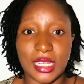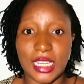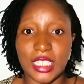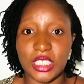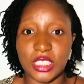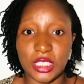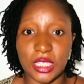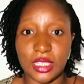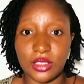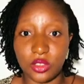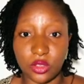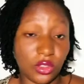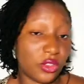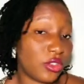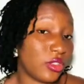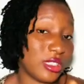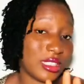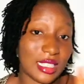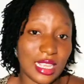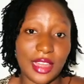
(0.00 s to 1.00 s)
or cashier or
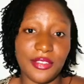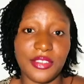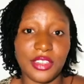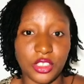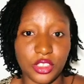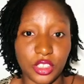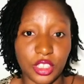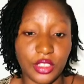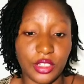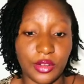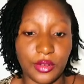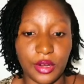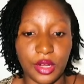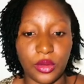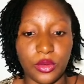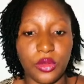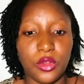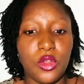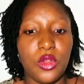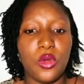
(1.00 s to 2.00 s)
your staff in
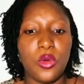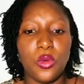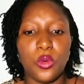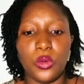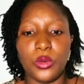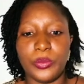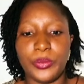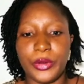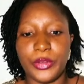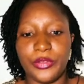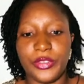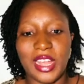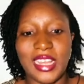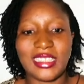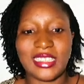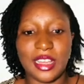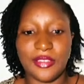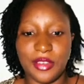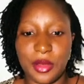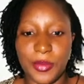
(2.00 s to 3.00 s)
general will prefer
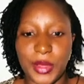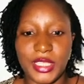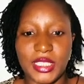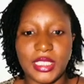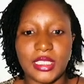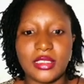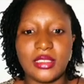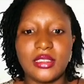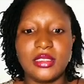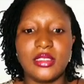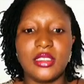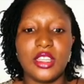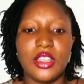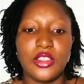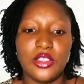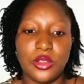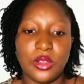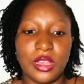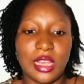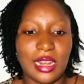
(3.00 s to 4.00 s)
it alphabetical,
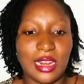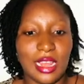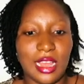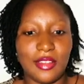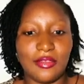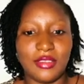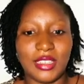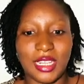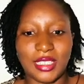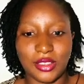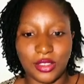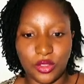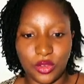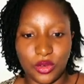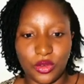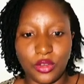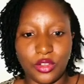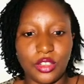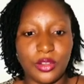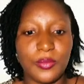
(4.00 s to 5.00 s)
you can have that
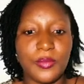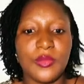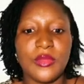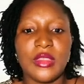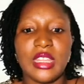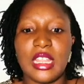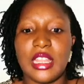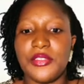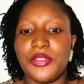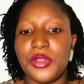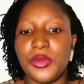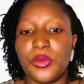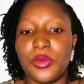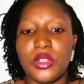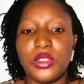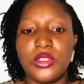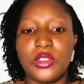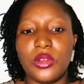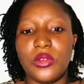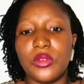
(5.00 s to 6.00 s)
done. If you
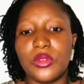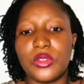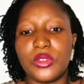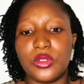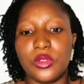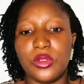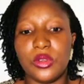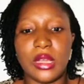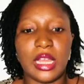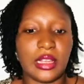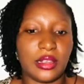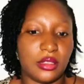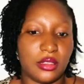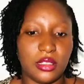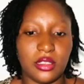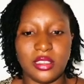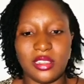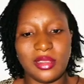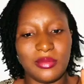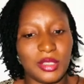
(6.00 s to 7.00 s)
want also, I
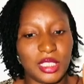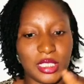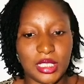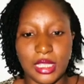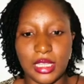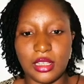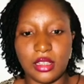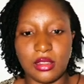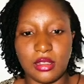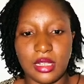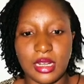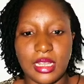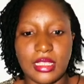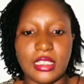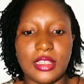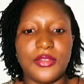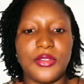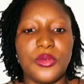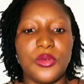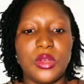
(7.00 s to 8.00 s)
could just click on
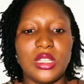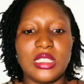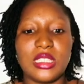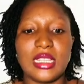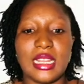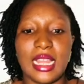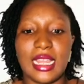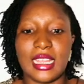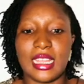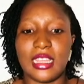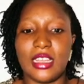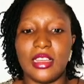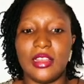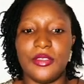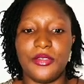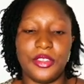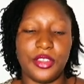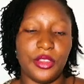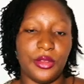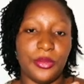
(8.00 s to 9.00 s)
that. If you want like
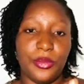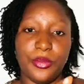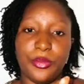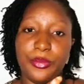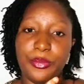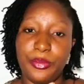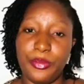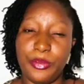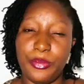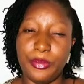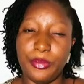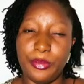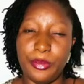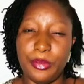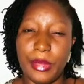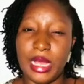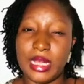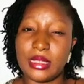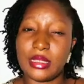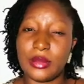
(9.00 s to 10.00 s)
a
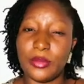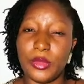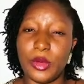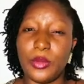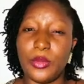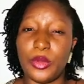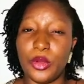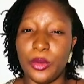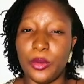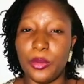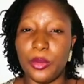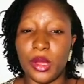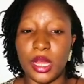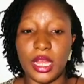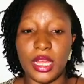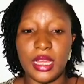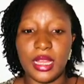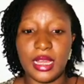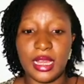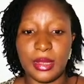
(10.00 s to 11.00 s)
maximum
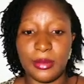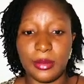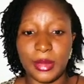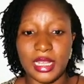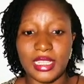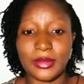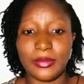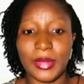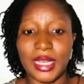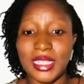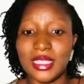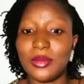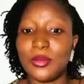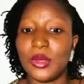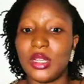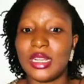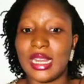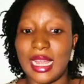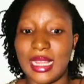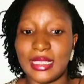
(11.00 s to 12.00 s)
number, a
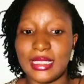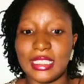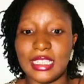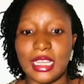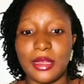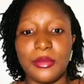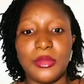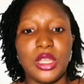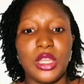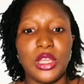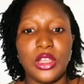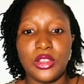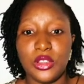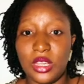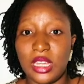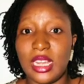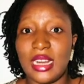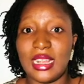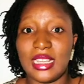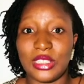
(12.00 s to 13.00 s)
maximum item,
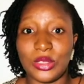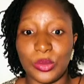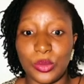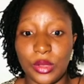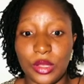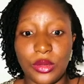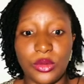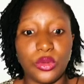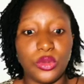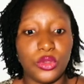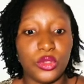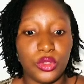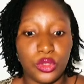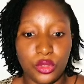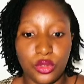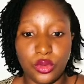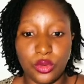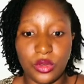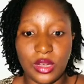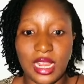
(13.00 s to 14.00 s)
you can as well
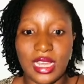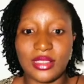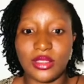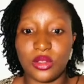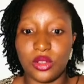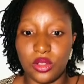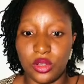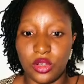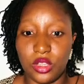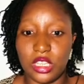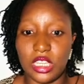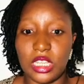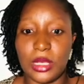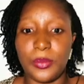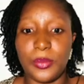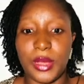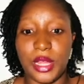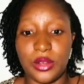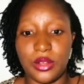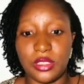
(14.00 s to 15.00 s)
do that on your
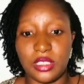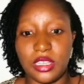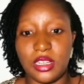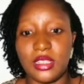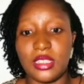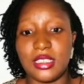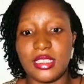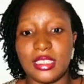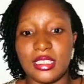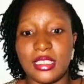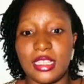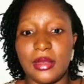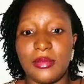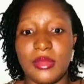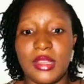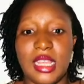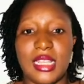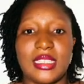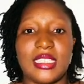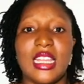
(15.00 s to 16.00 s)
keypad. You tell the
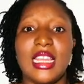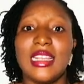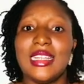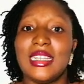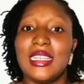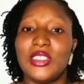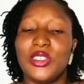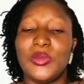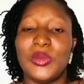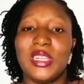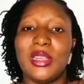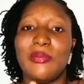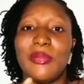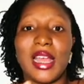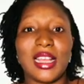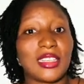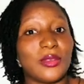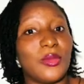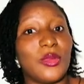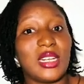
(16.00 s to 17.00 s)
system that it should be the
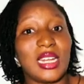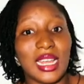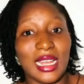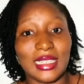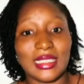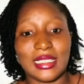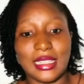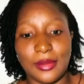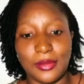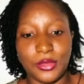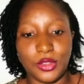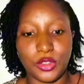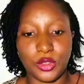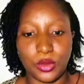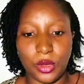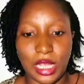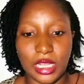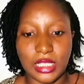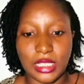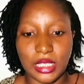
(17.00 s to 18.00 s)
maximum items
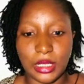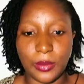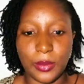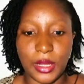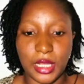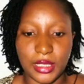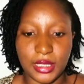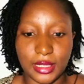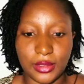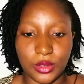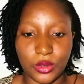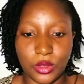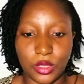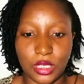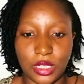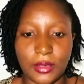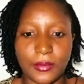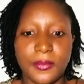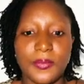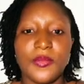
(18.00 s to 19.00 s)
to actually place an
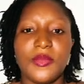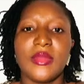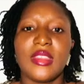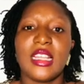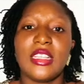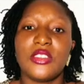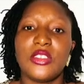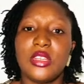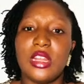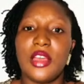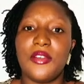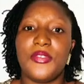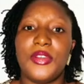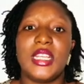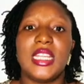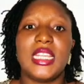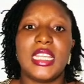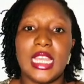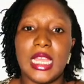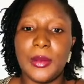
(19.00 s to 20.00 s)
order. So now
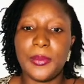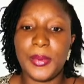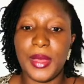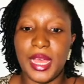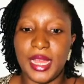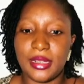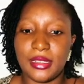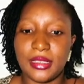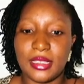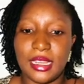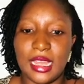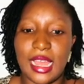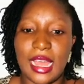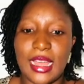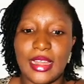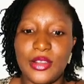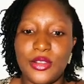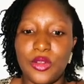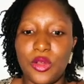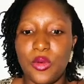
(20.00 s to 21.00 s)
for the keypad,
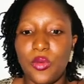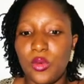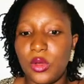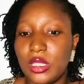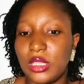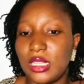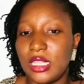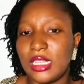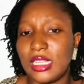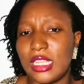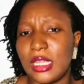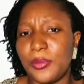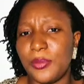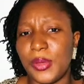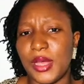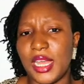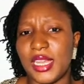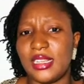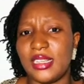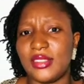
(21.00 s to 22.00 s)
I don't want the
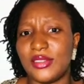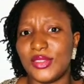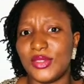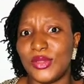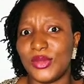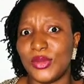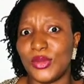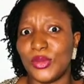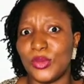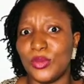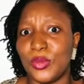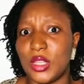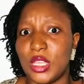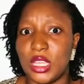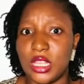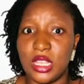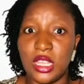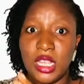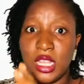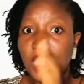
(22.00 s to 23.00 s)
keypad to
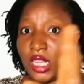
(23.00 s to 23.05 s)
be